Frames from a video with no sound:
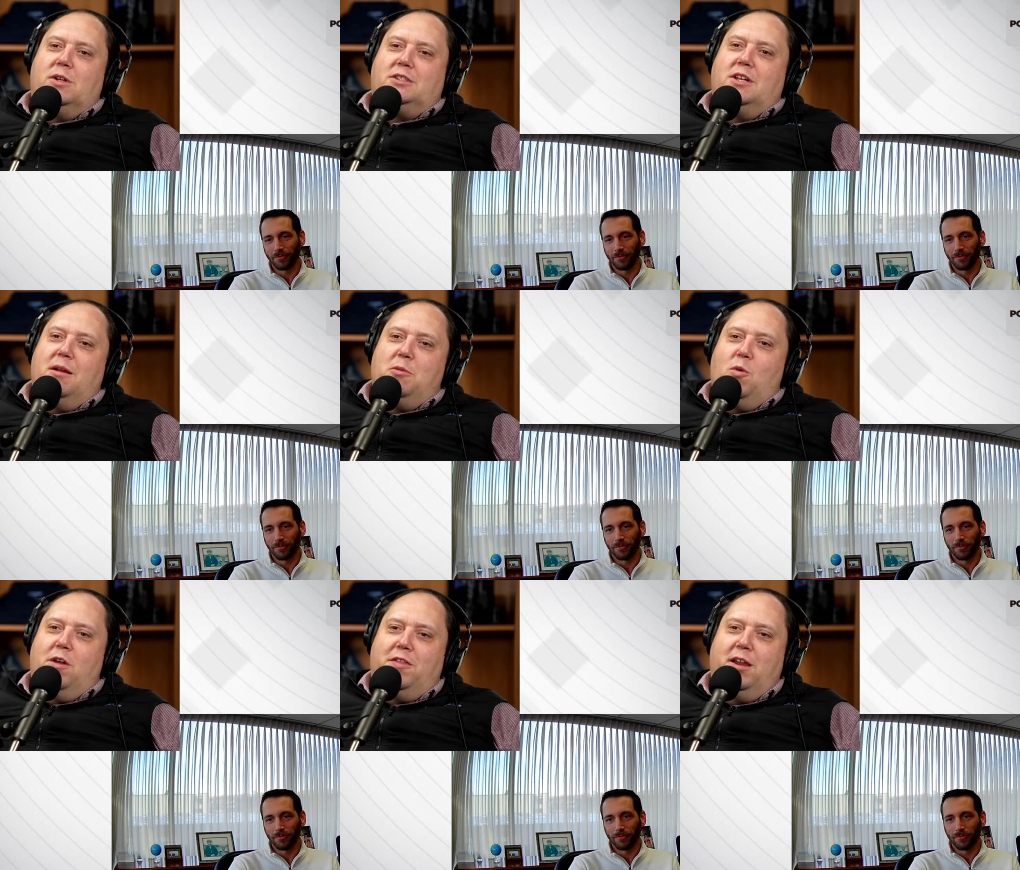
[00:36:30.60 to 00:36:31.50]
Speaker 1: What's the
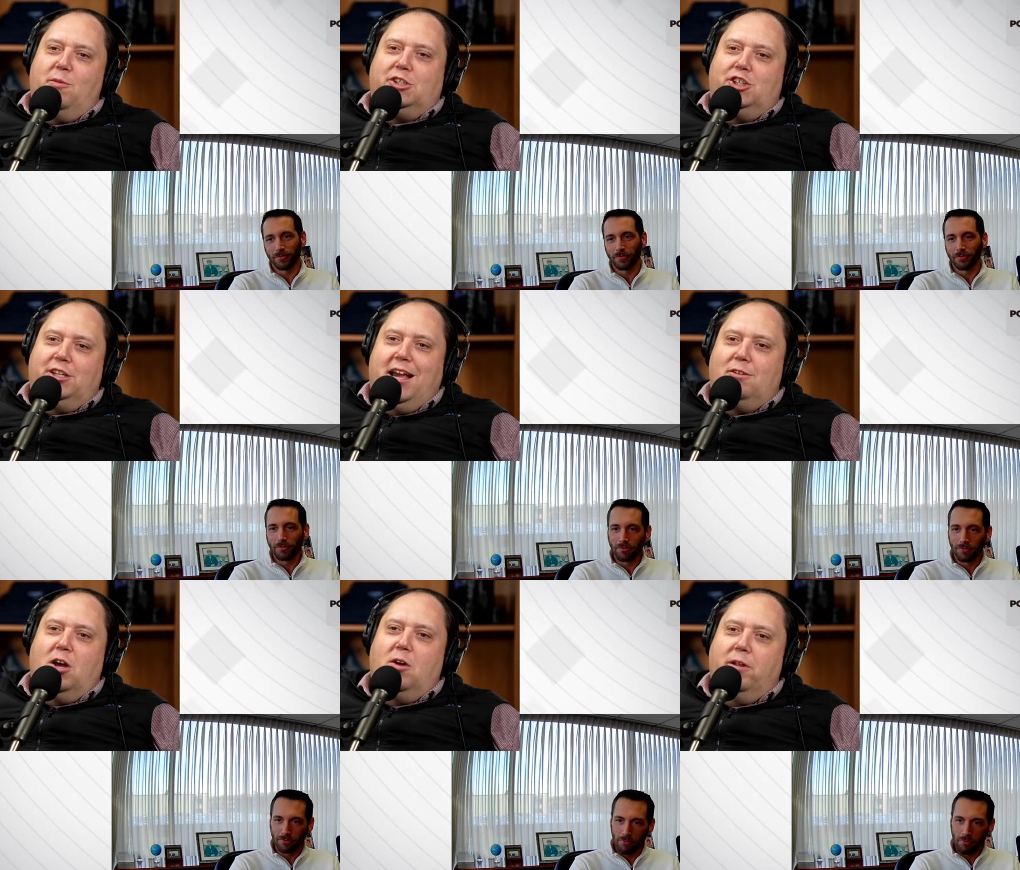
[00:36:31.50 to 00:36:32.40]
number one thing we should
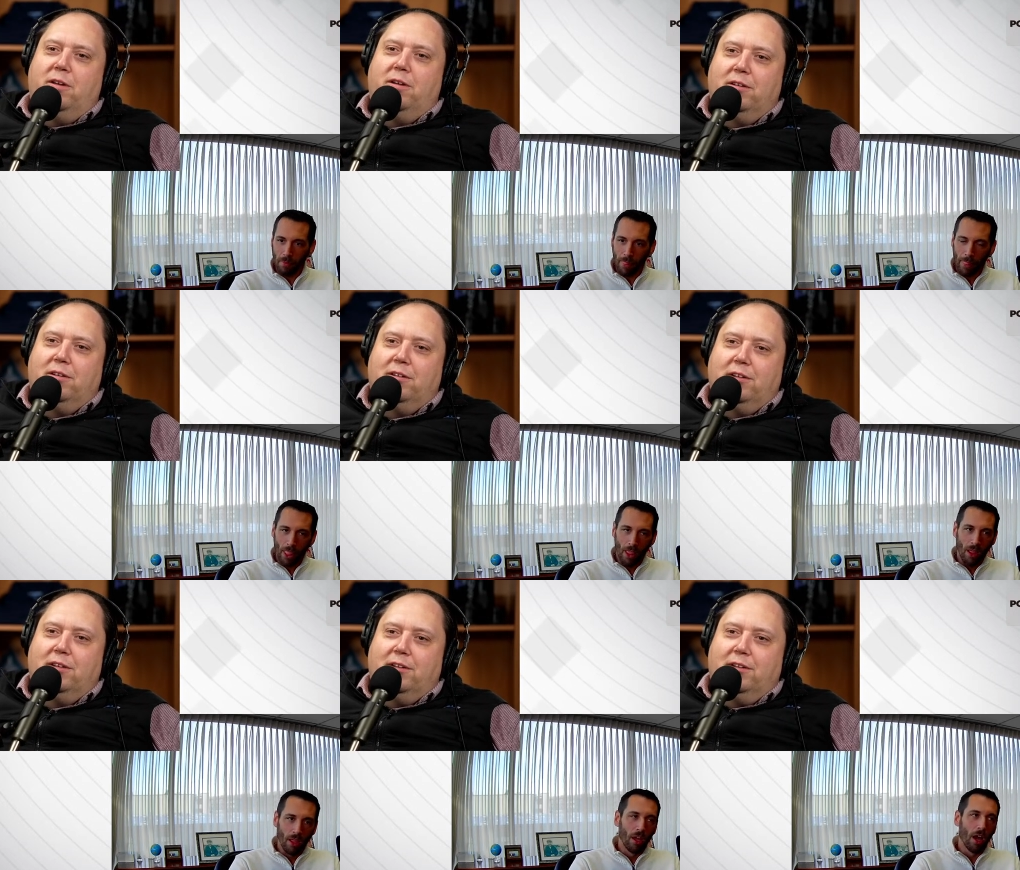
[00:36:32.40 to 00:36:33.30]
download?
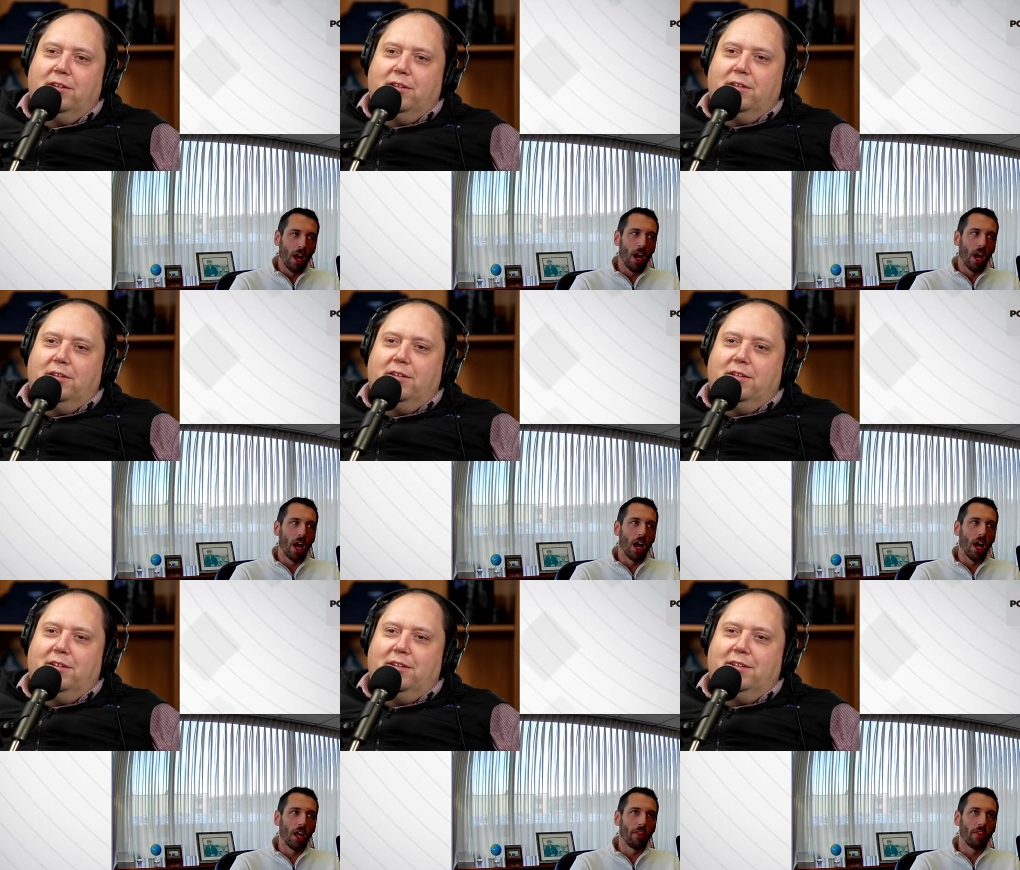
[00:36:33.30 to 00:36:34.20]

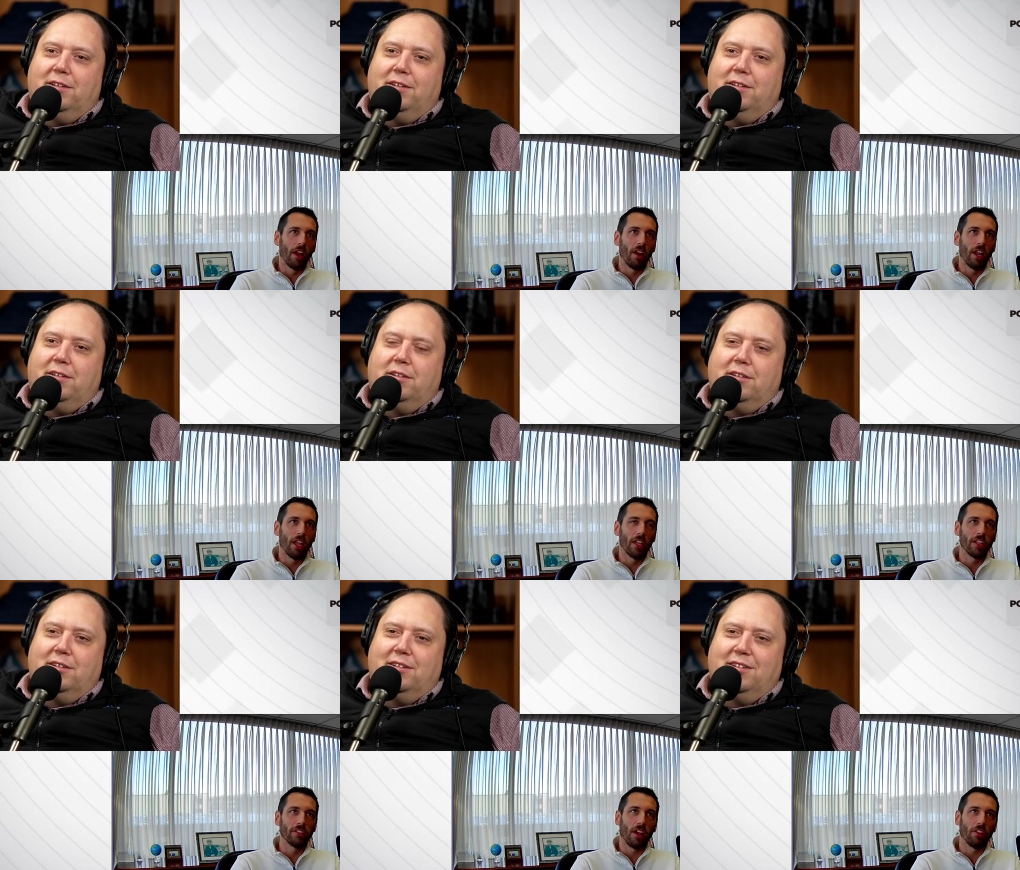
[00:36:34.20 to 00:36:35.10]
Speaker 2: Uh,
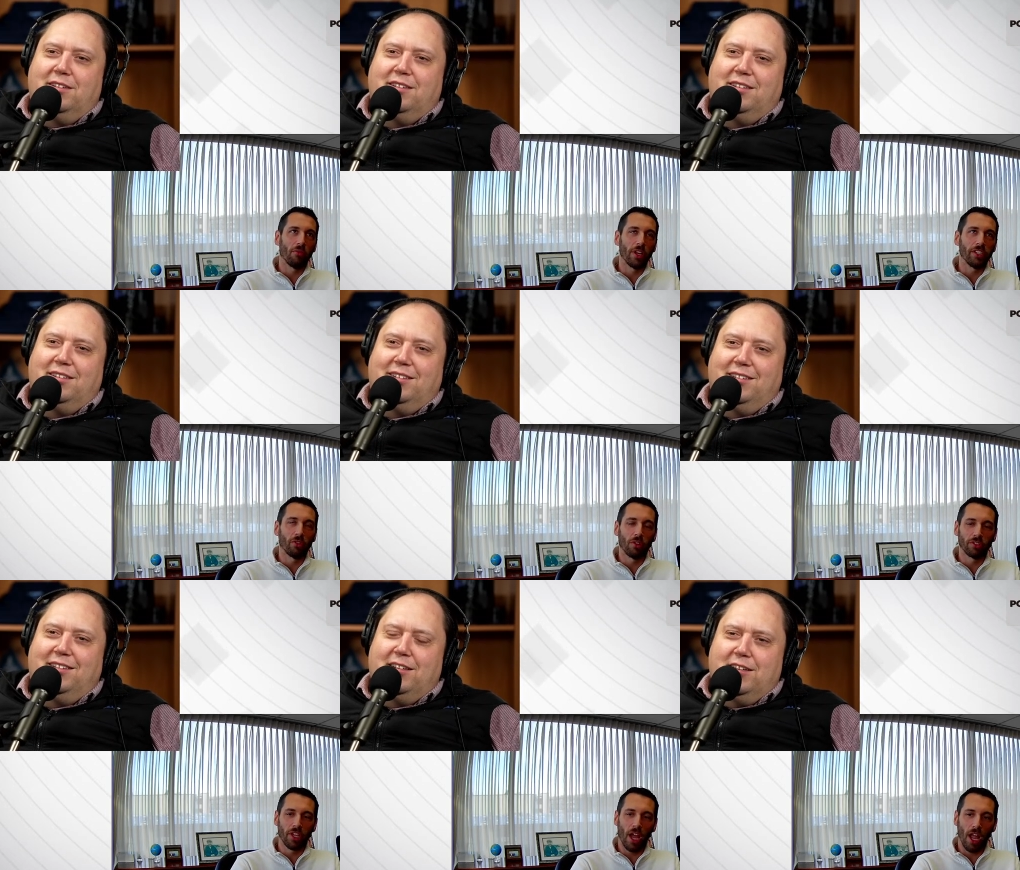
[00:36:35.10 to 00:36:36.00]
there is on the
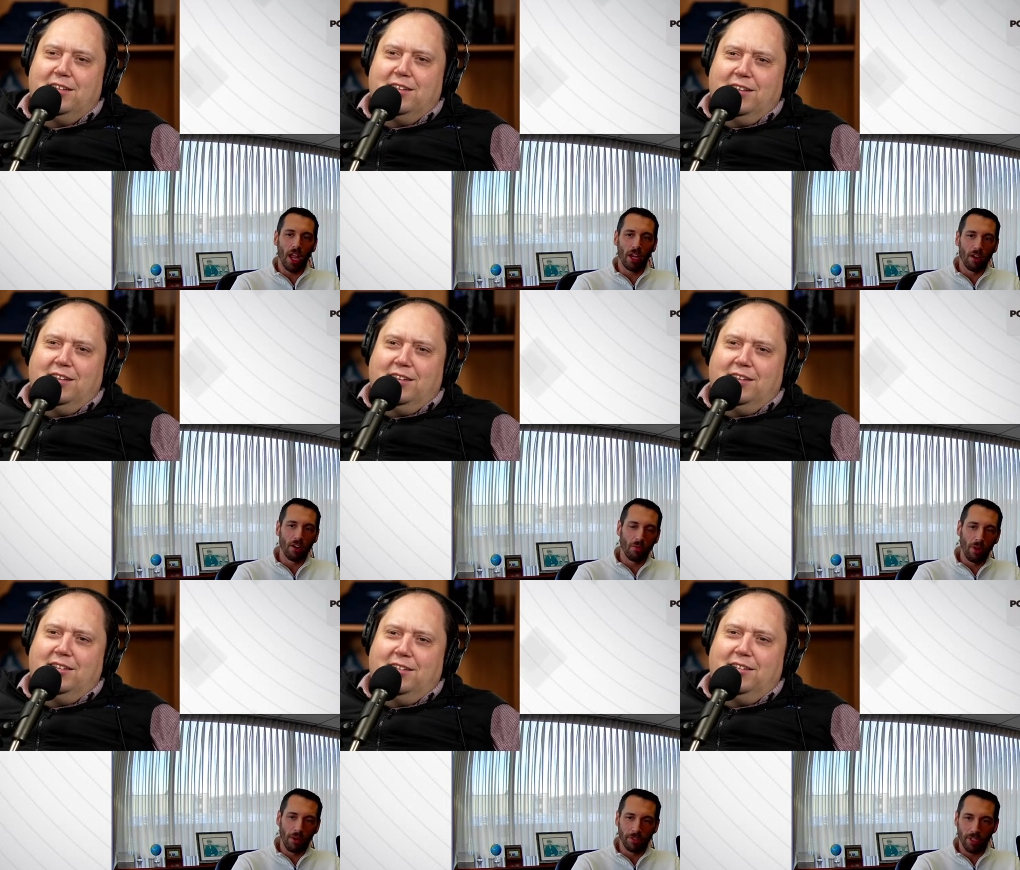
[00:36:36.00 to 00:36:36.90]
resource
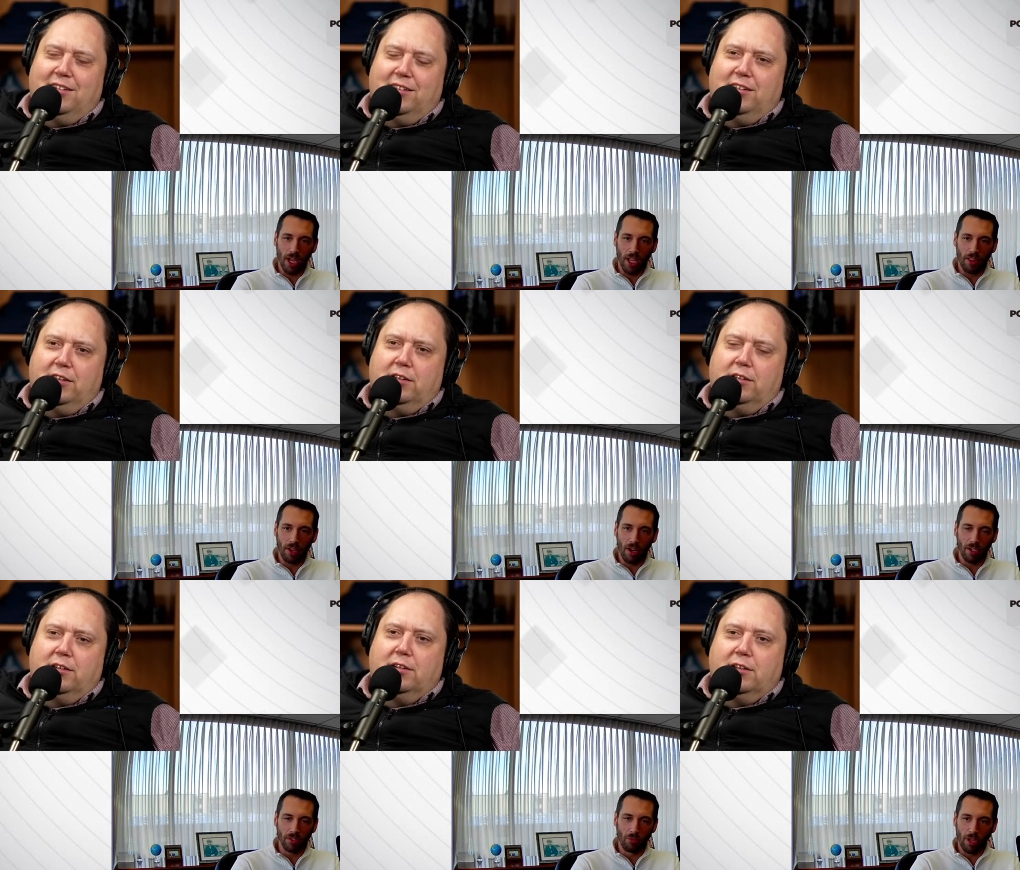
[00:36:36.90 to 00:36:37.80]
guide on our
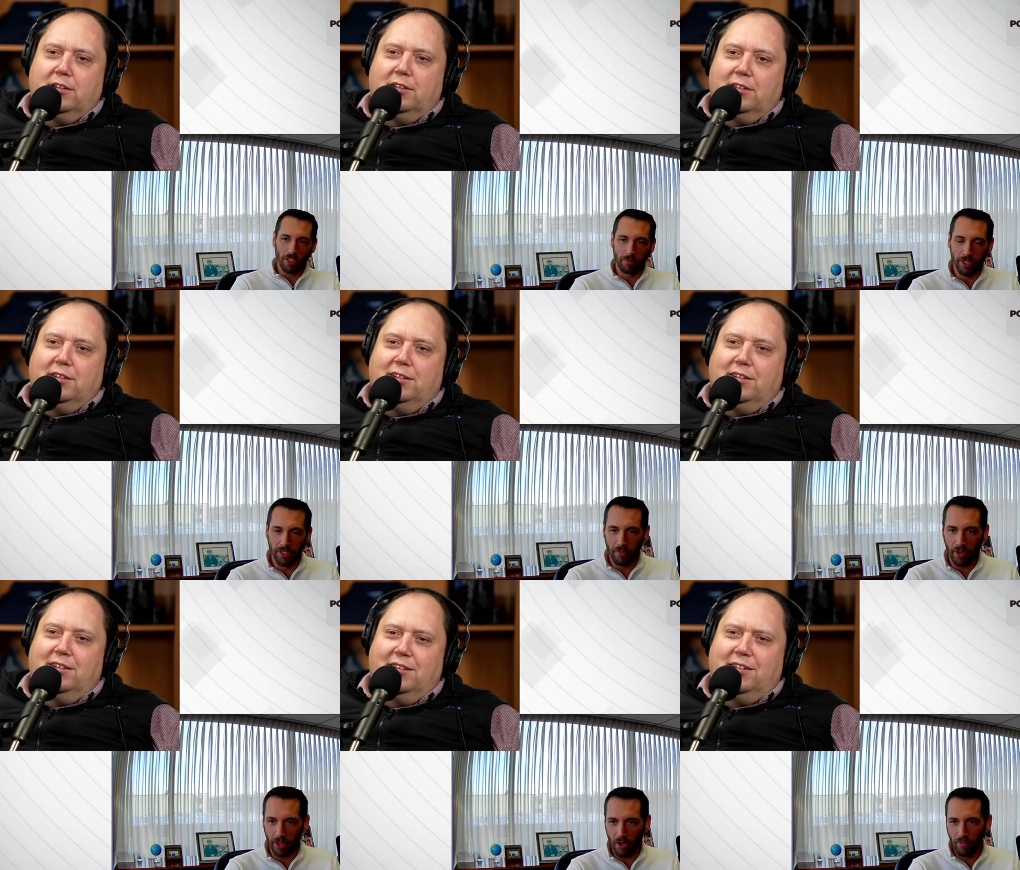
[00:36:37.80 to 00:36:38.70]
website. There is one
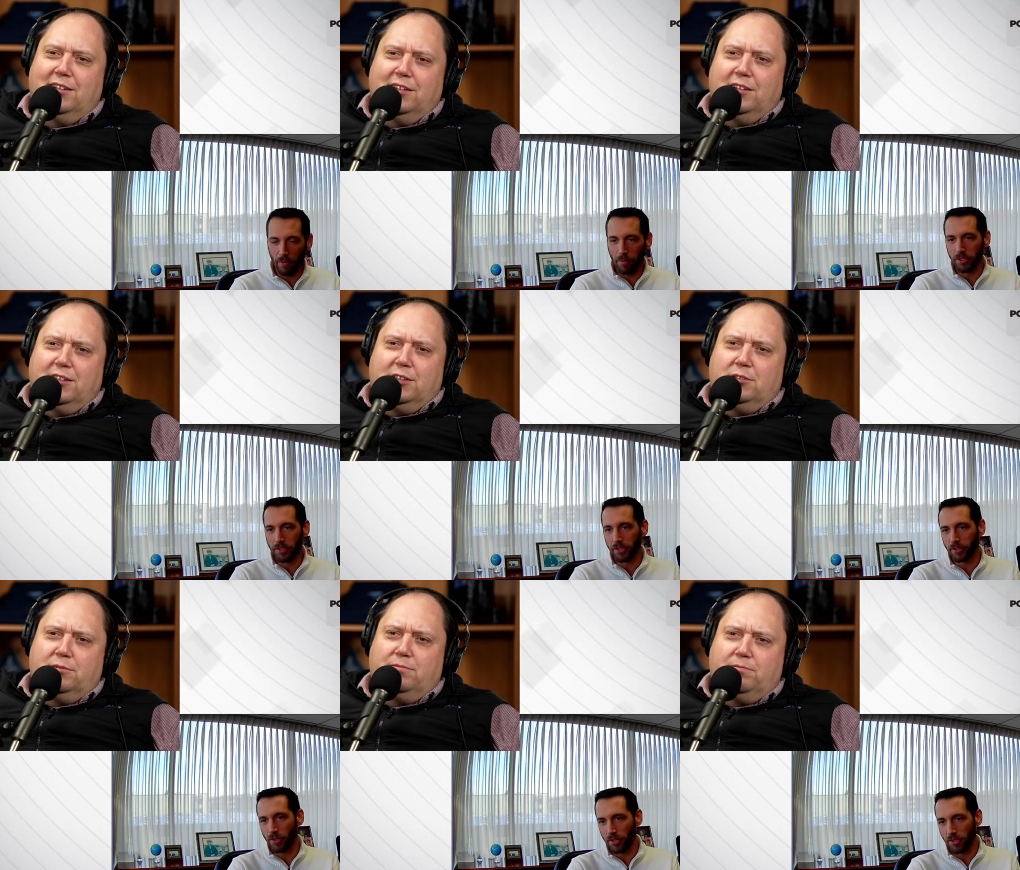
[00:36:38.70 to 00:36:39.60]
specific there
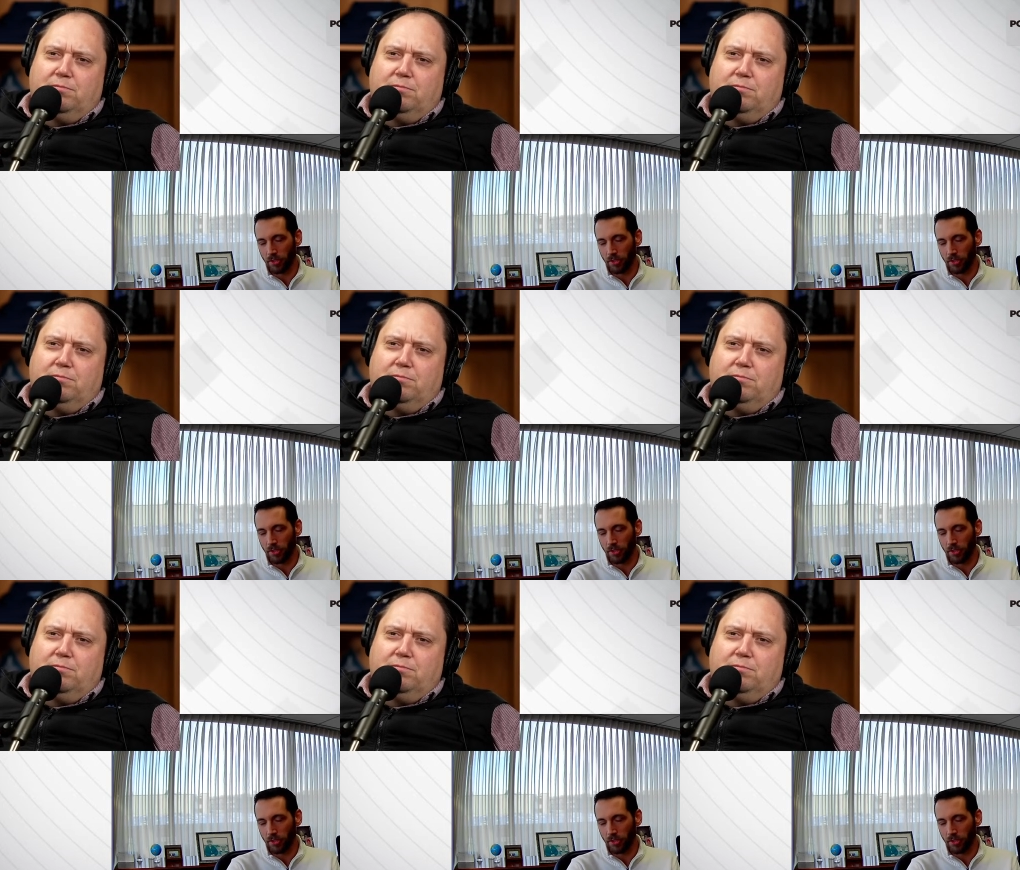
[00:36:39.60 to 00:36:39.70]
for business